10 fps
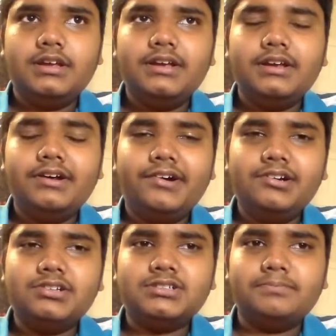
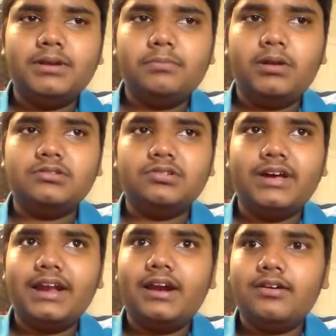encourages the people
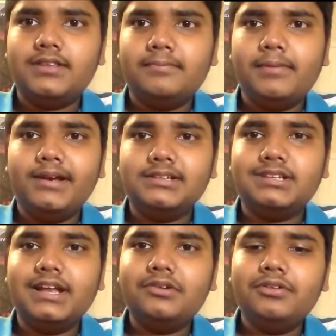to get out of the
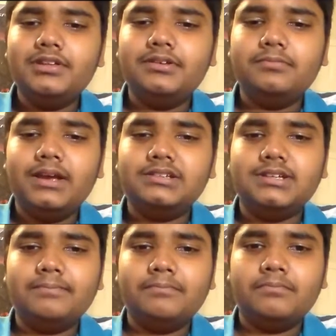maze, and that really
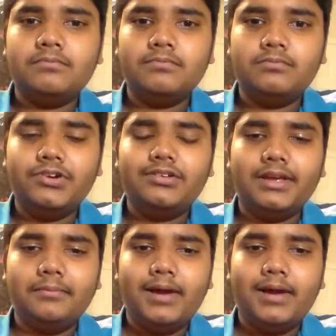makes him really